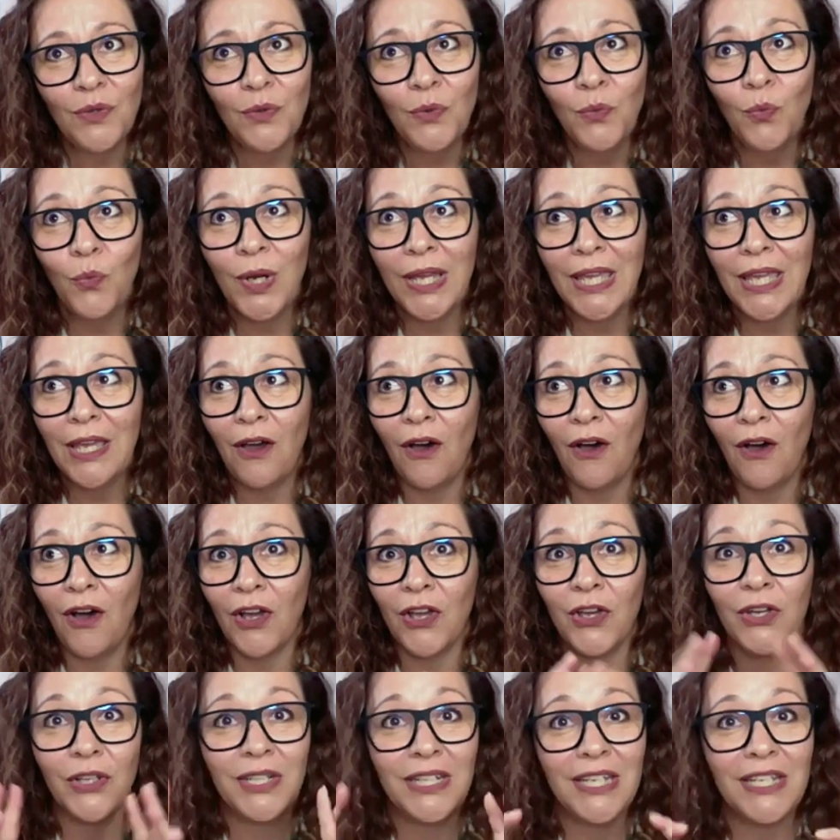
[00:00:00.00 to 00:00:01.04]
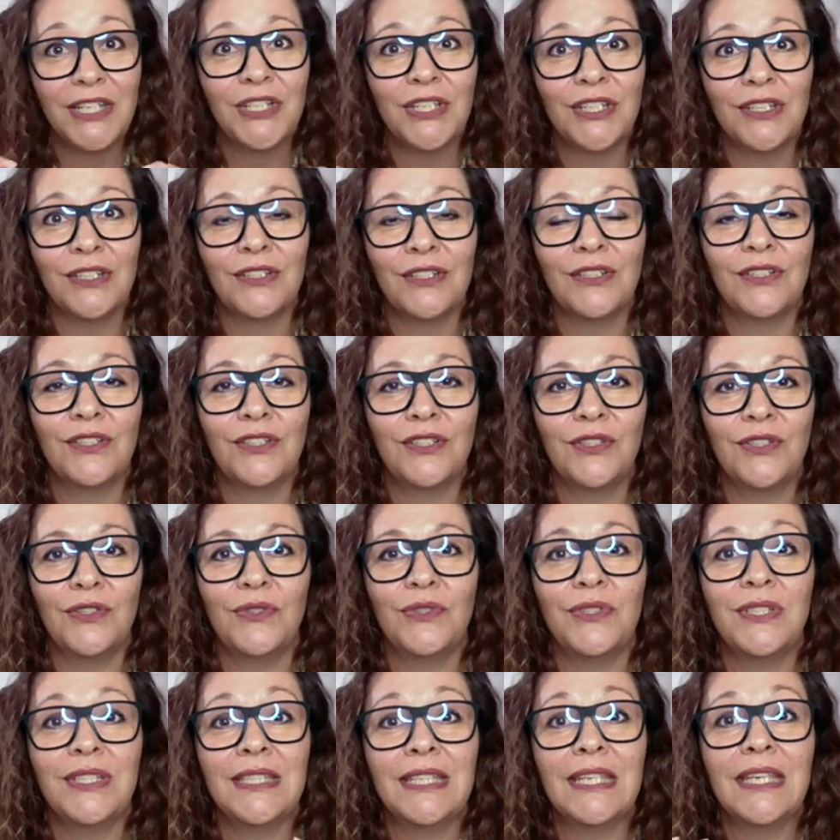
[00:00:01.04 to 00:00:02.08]
we are conditioned to
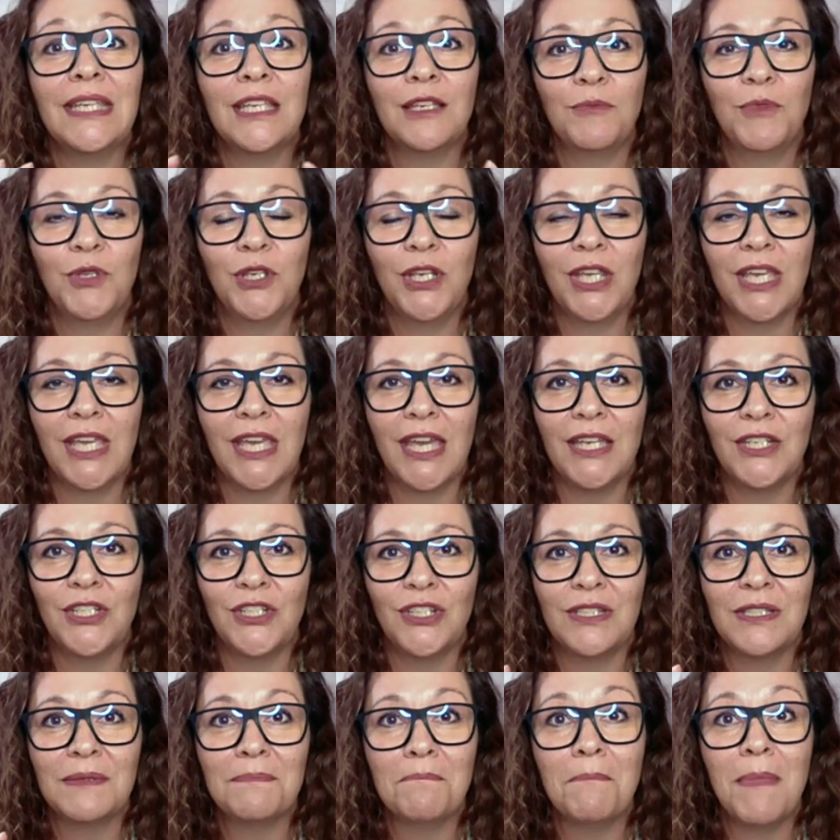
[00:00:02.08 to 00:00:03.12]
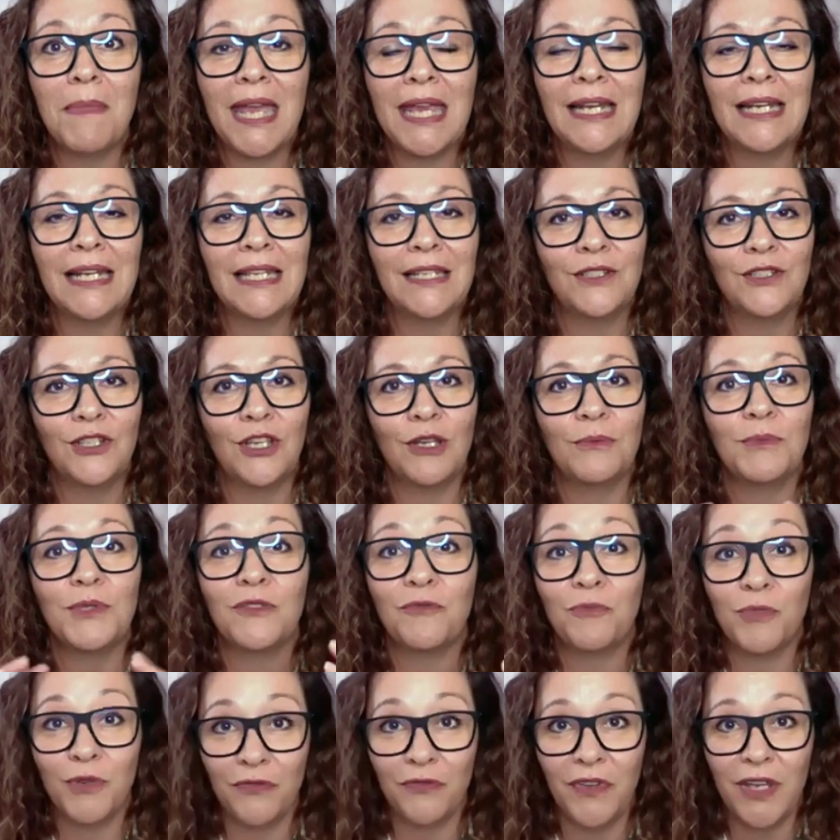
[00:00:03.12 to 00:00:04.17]
see communications mainly in terms of
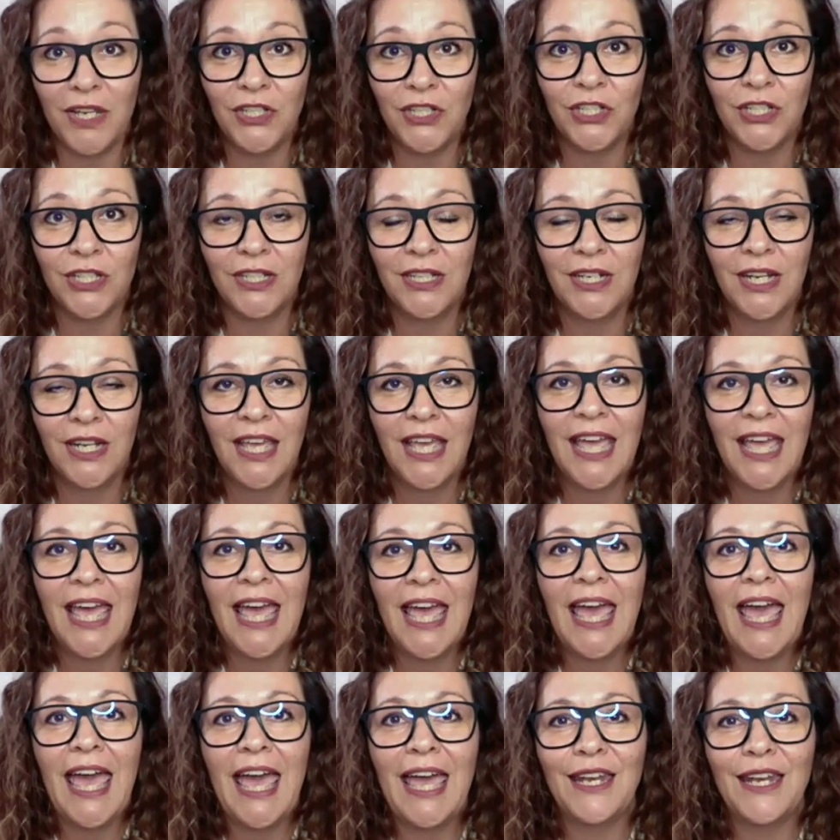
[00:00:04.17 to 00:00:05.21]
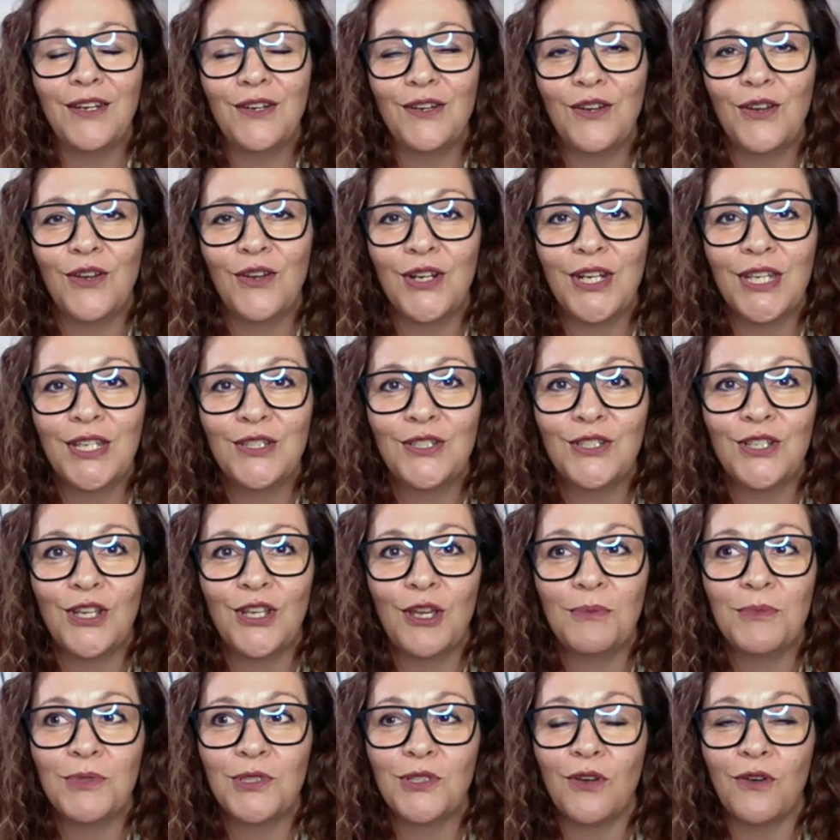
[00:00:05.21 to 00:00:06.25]
profession and not in
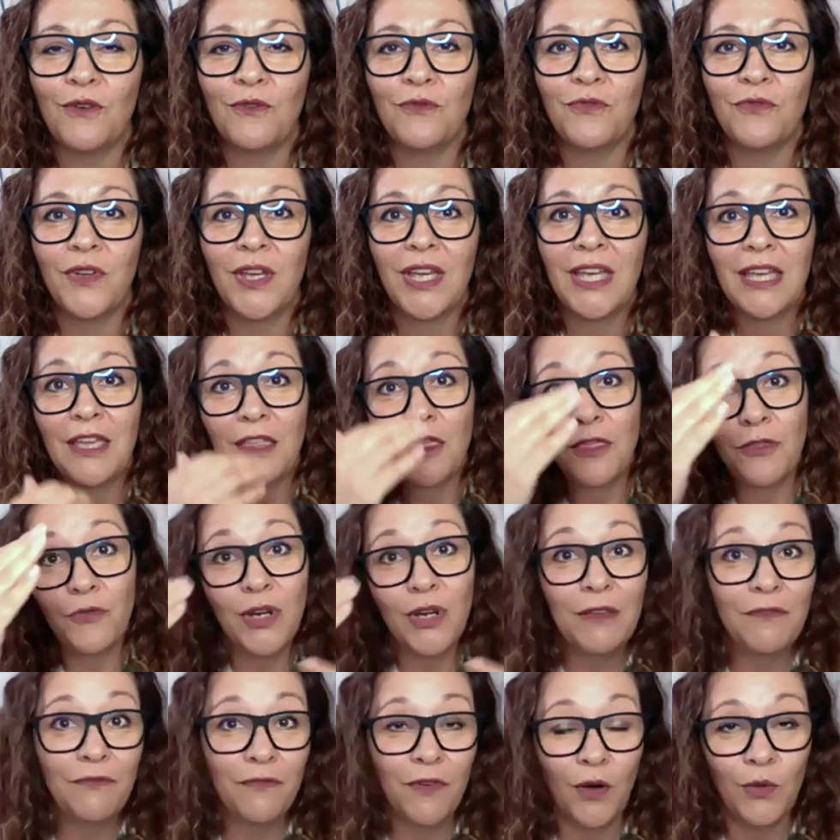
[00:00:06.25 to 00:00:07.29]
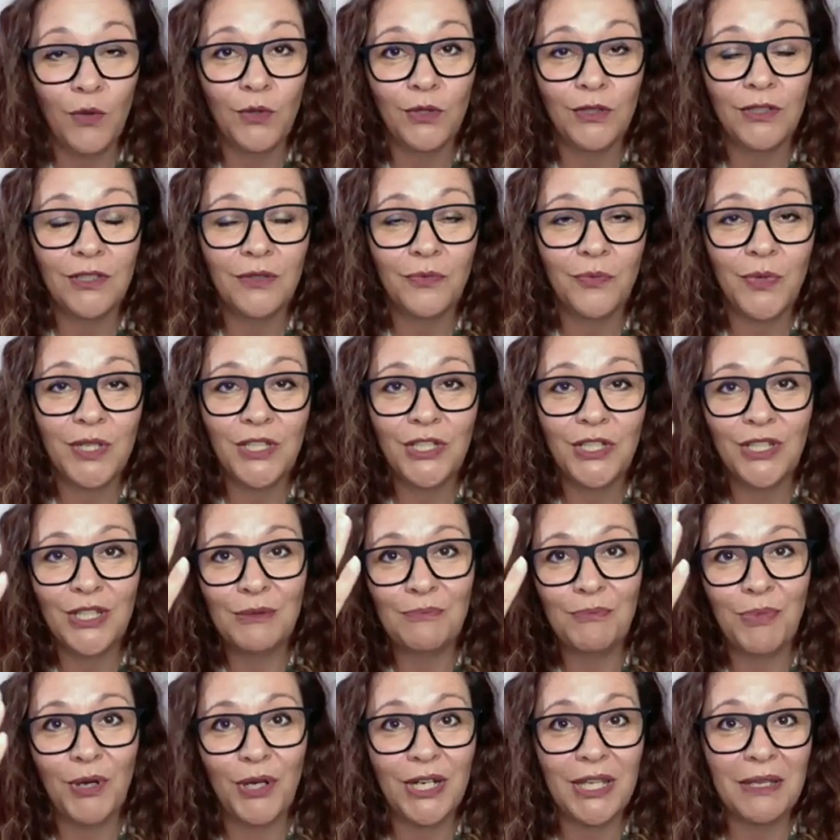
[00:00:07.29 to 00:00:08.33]
terms of threefold, which is
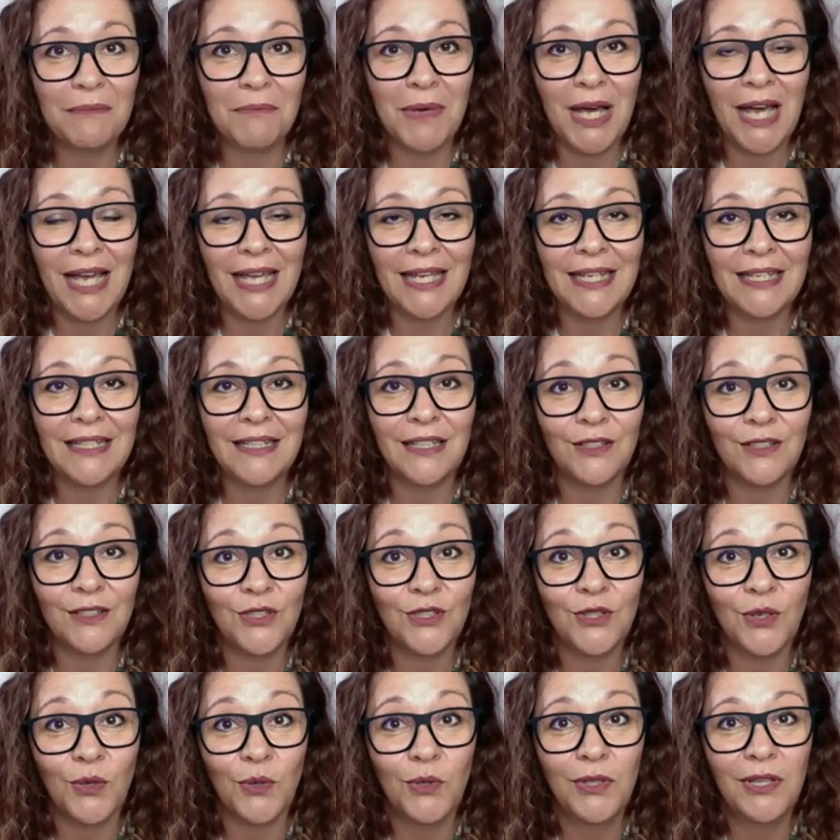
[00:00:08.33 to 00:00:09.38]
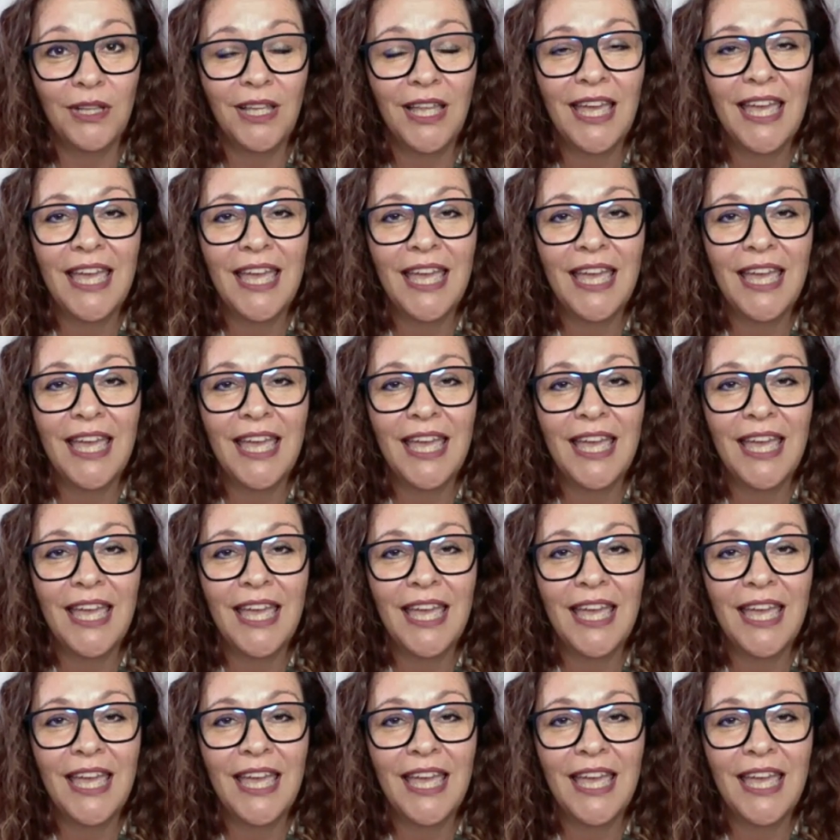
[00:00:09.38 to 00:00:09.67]
body, mind, and soul.